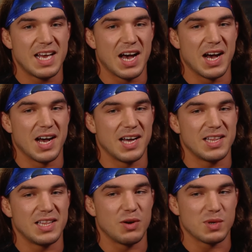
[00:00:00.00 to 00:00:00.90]
Uh,
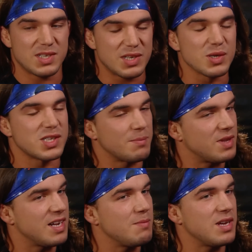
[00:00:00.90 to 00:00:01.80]
there was still
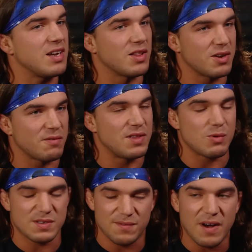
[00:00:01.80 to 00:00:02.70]
something in me, a little, there
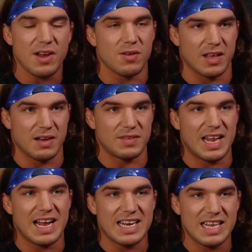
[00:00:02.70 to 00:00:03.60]
was fire left,
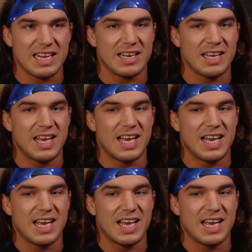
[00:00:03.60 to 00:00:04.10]
and I needed,